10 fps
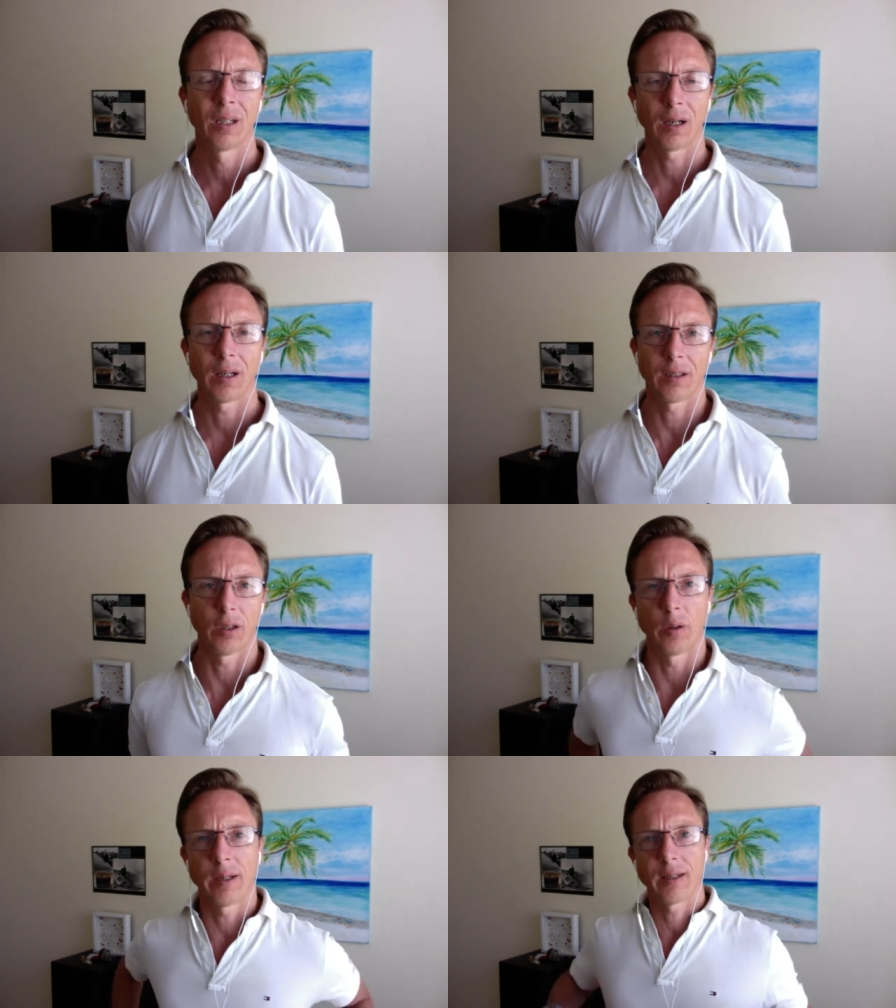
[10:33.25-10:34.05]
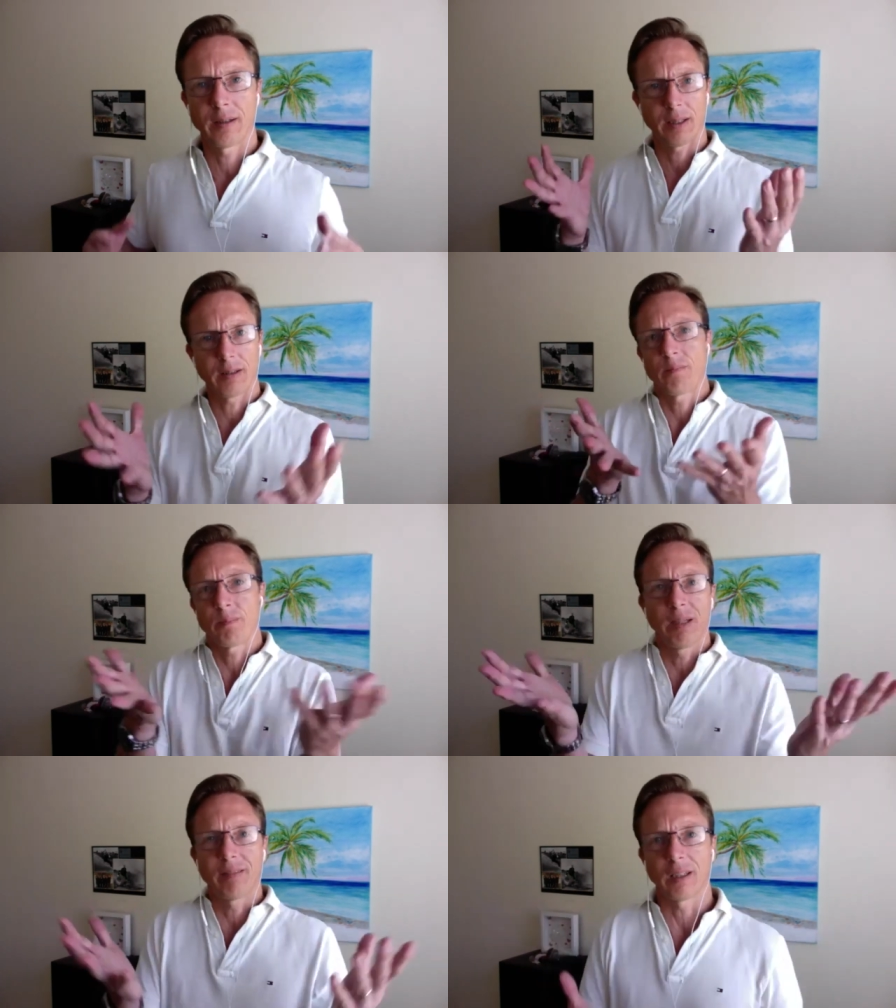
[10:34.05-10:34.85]
Uh, you know,
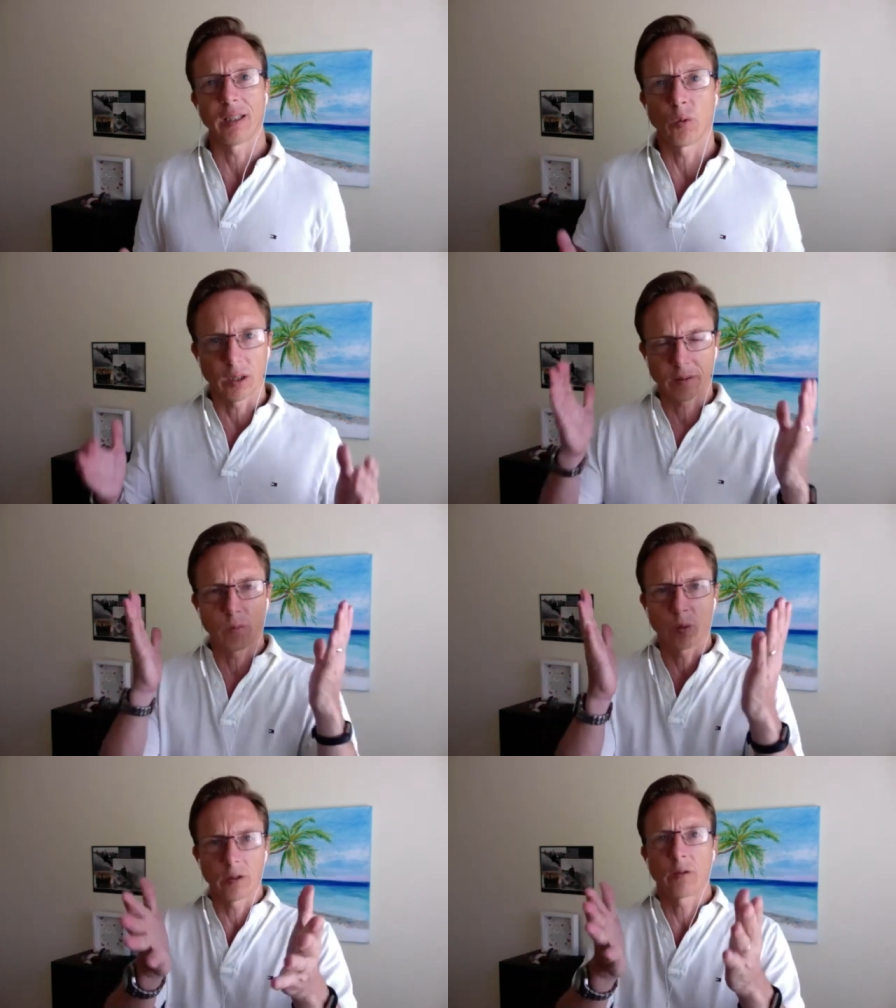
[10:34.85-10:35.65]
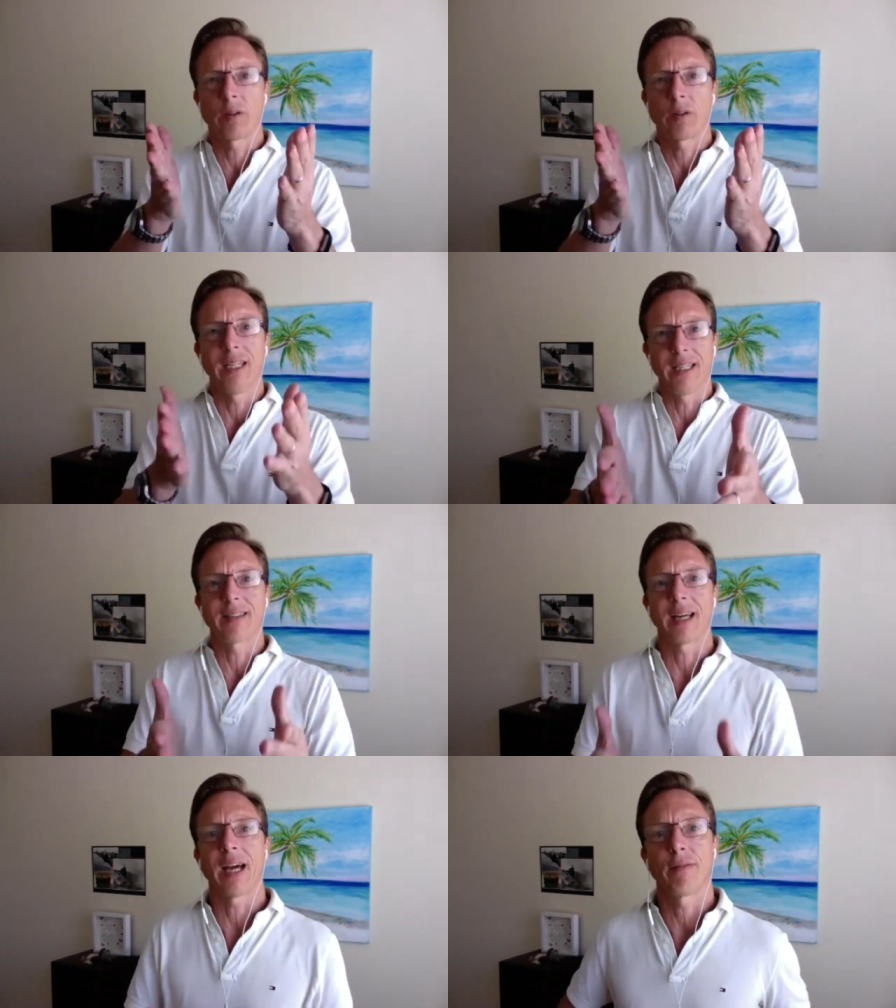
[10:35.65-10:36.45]
basically, what what do they need
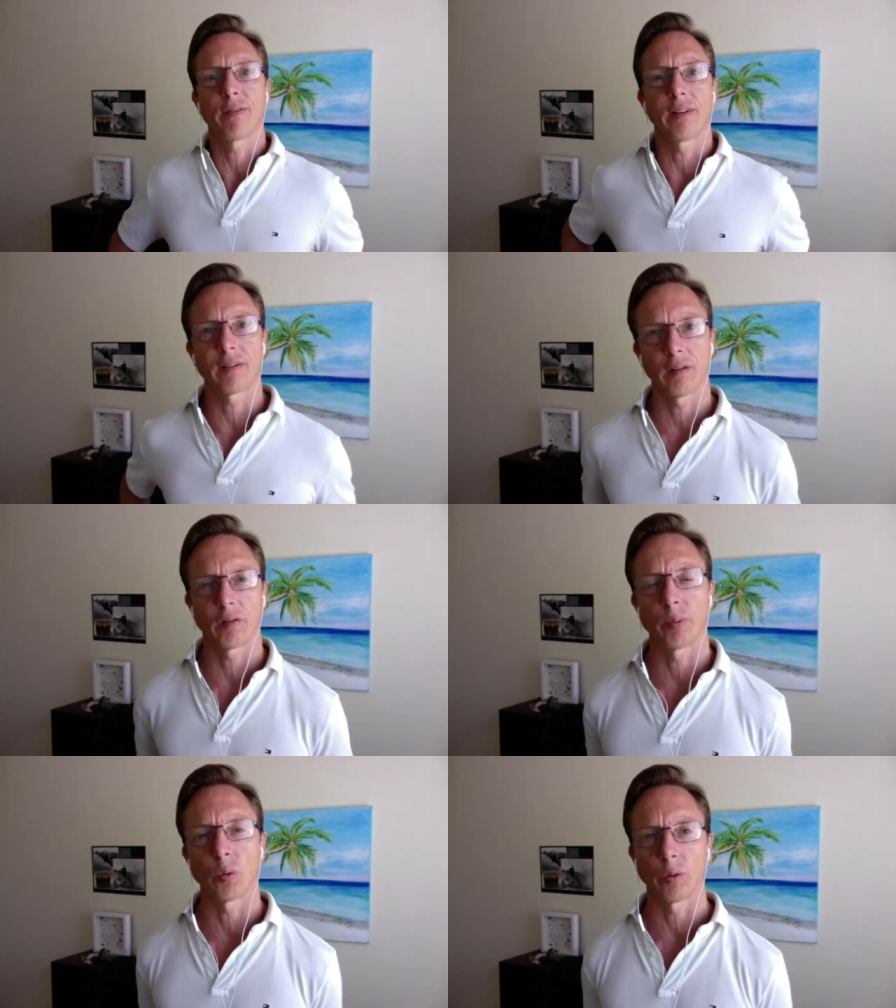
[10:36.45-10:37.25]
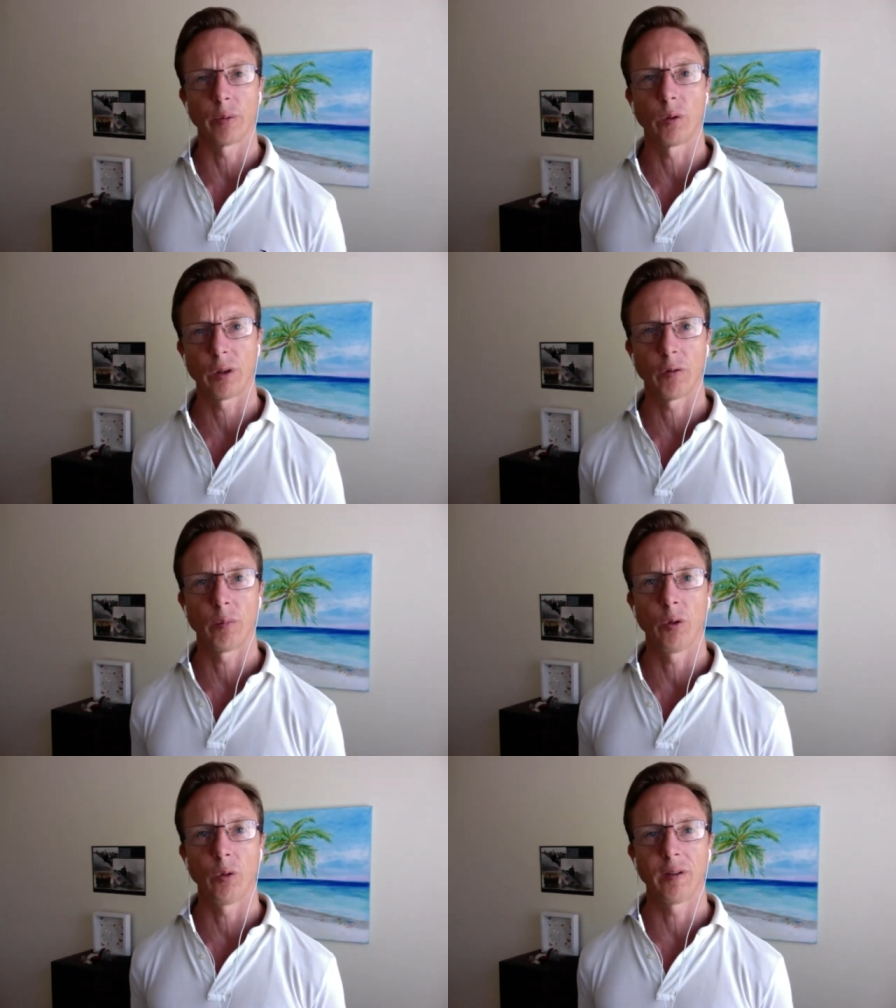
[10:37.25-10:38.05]
to have that's going to support them with their
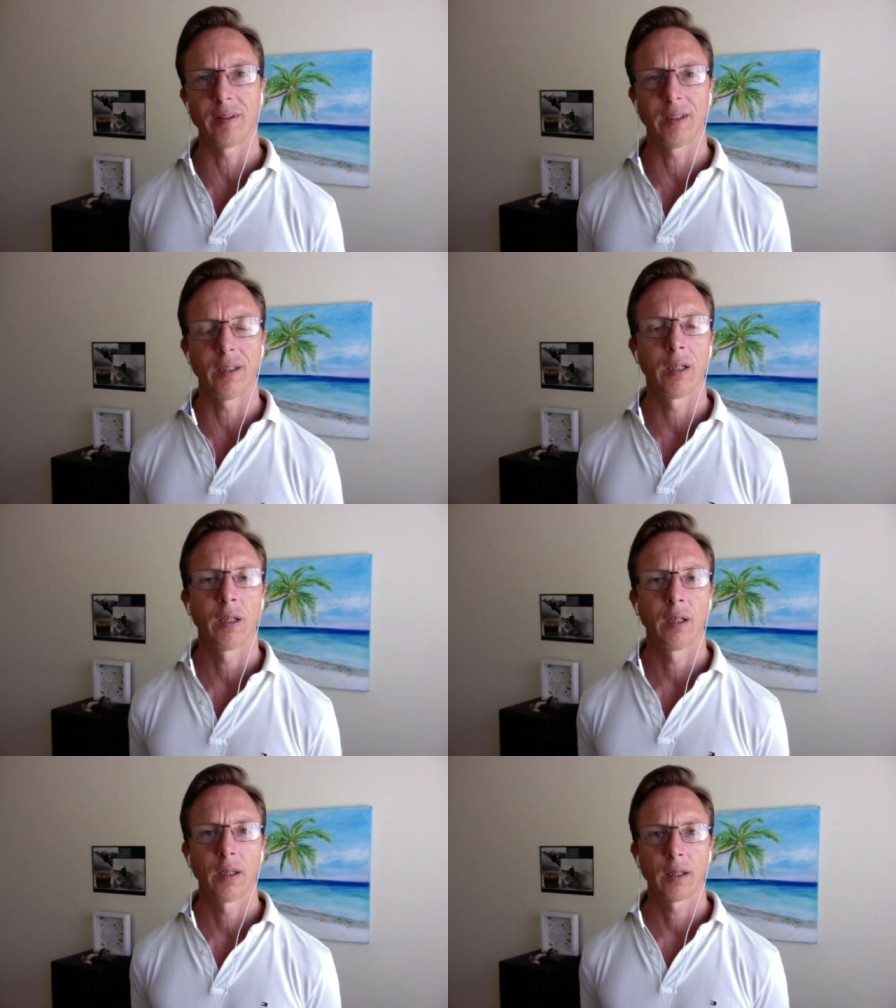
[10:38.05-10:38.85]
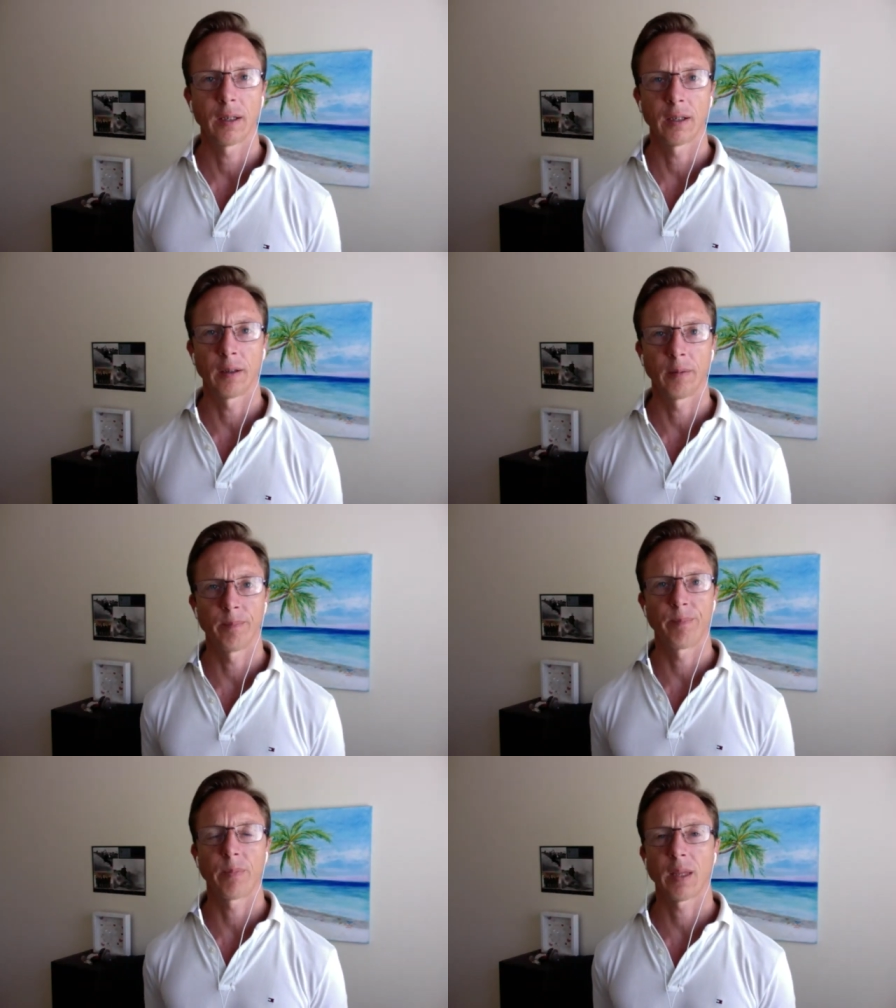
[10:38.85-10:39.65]
immunity
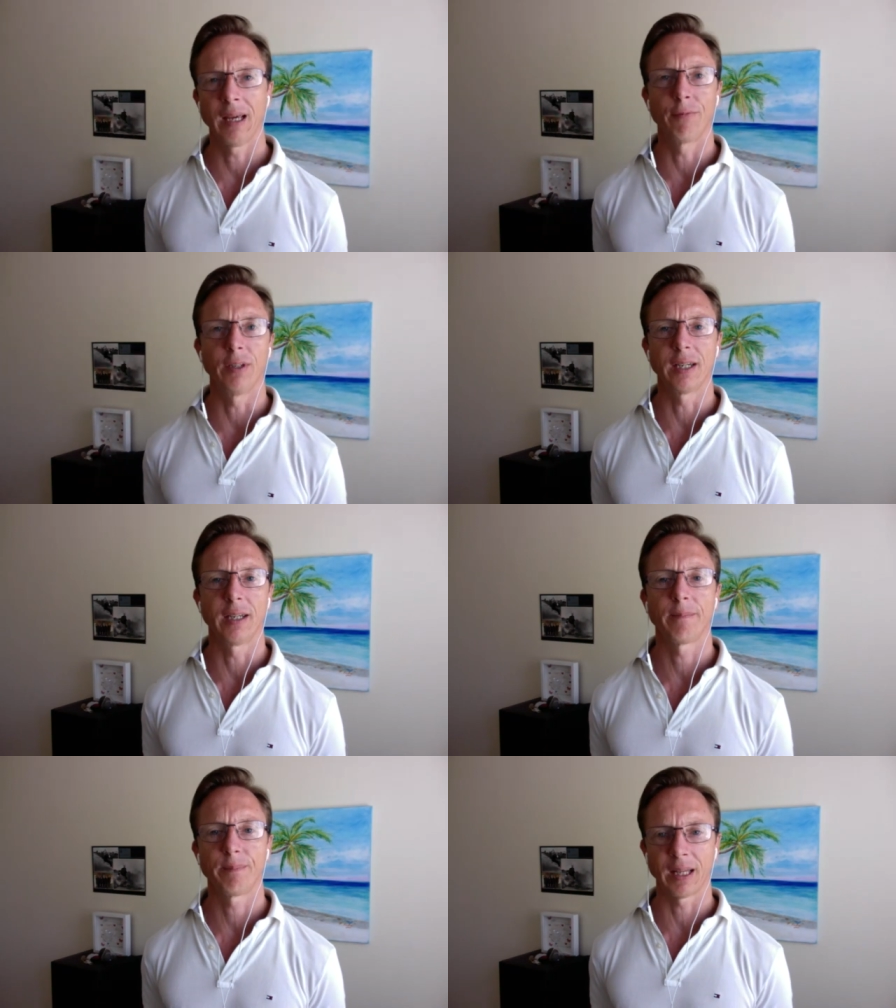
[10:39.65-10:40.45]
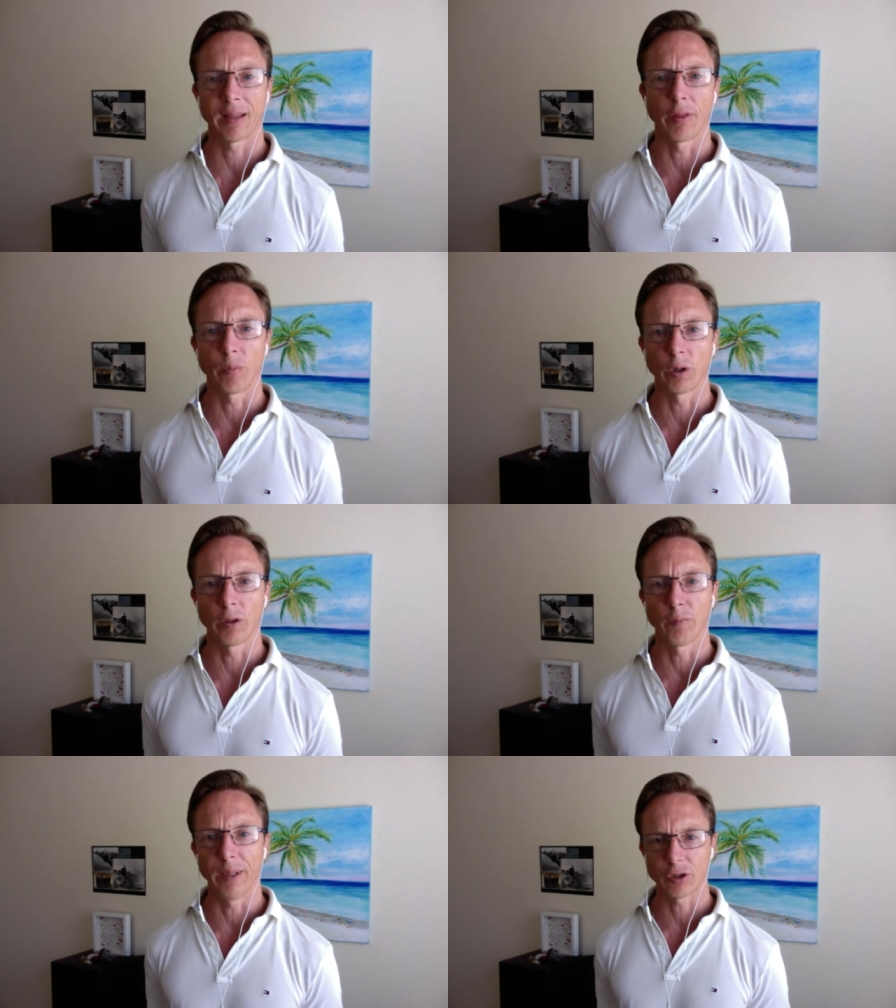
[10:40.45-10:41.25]
um, every day, other than
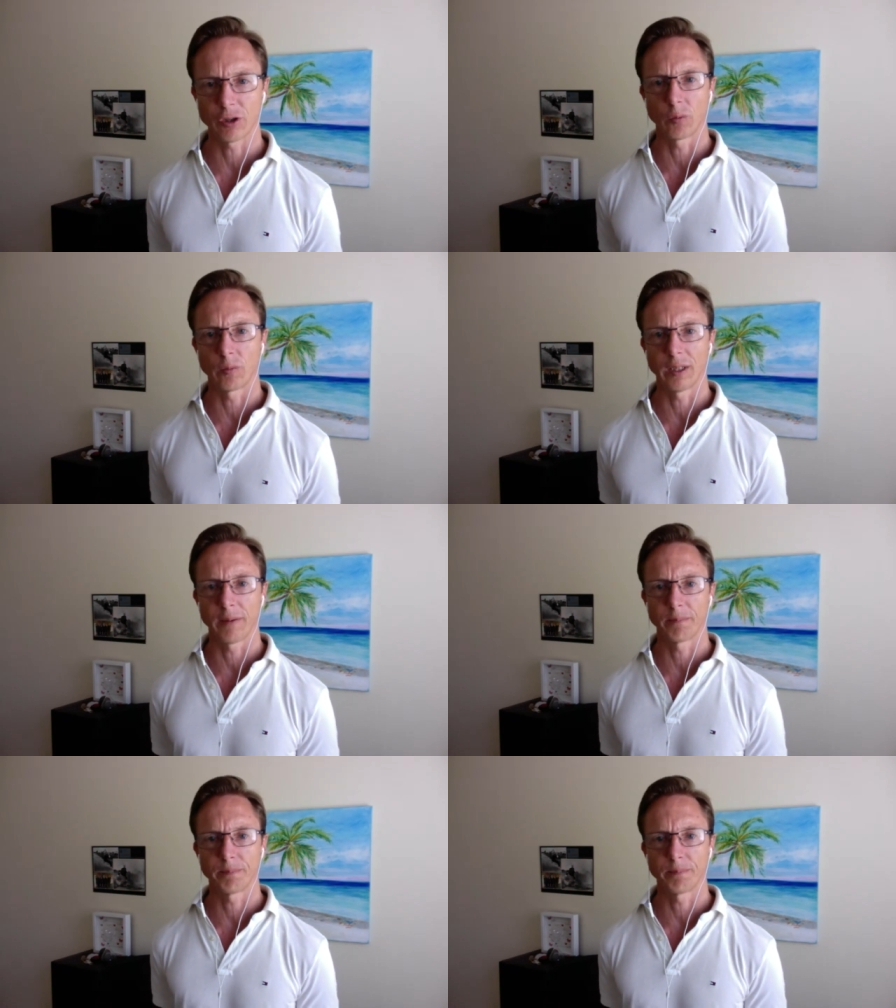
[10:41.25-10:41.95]
what you've mentioned already?